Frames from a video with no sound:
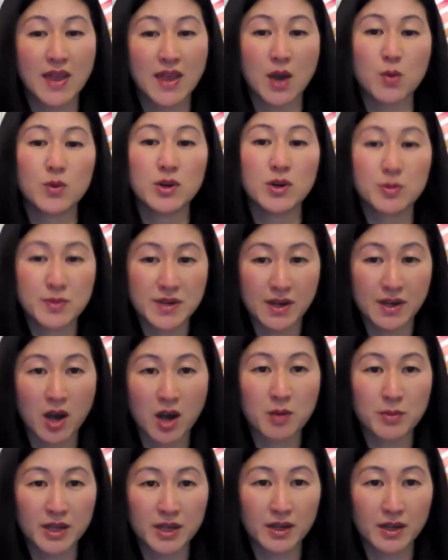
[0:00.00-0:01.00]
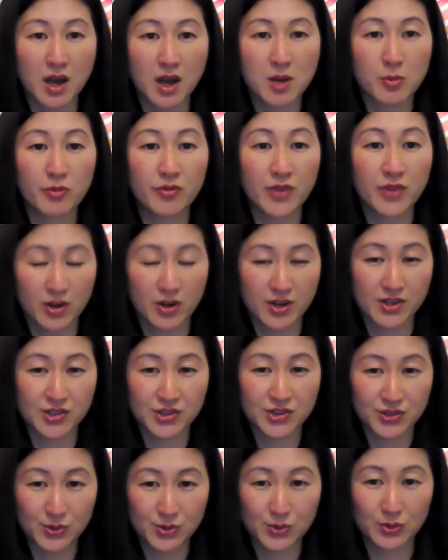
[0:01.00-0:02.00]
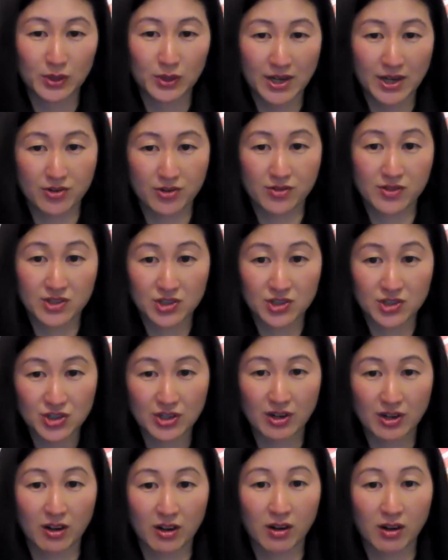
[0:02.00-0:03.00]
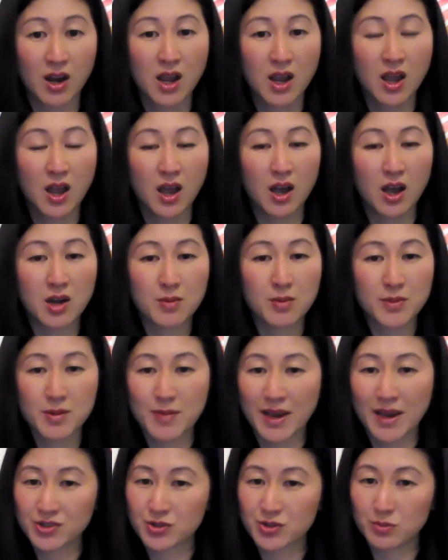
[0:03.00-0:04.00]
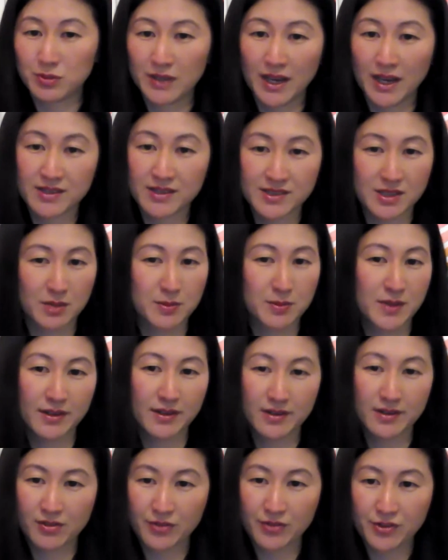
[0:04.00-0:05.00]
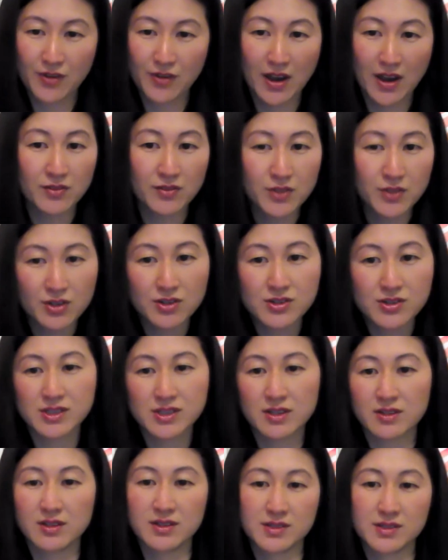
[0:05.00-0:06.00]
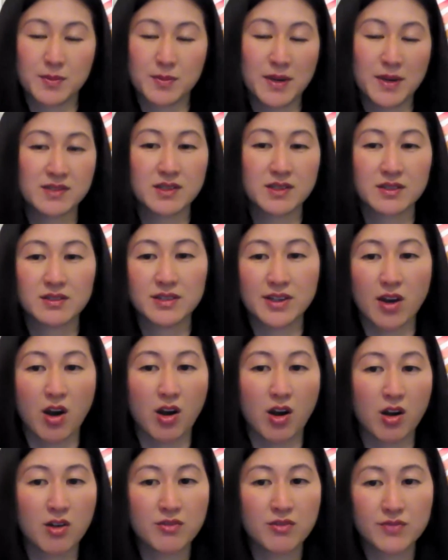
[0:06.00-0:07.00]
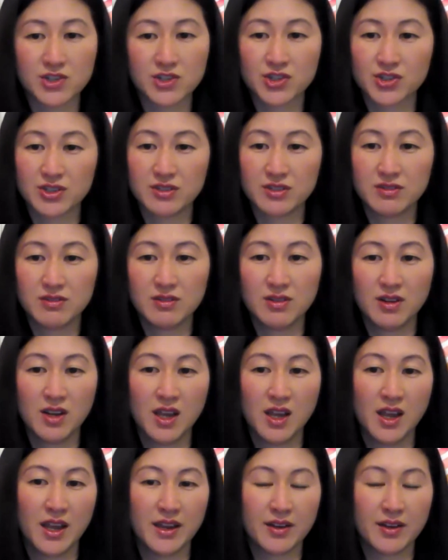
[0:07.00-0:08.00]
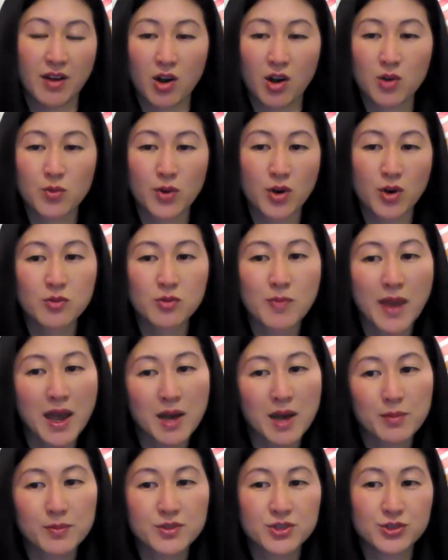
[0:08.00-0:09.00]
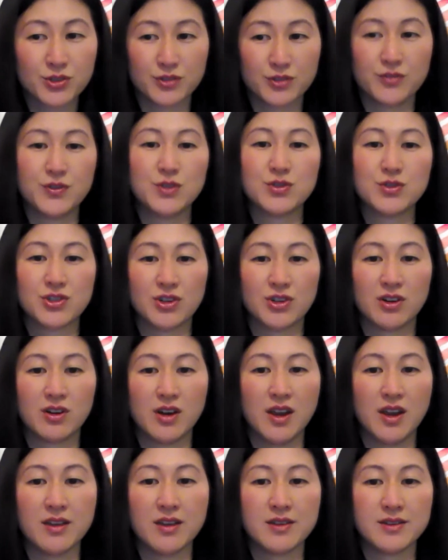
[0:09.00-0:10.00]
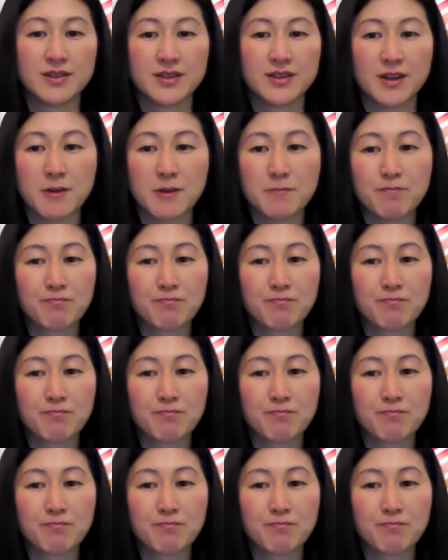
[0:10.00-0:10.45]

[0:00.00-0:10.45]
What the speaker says: that will be coming up very soon later this year. The master plan is updated every 5 years, and it's basically our vision and our roadmap to the future. And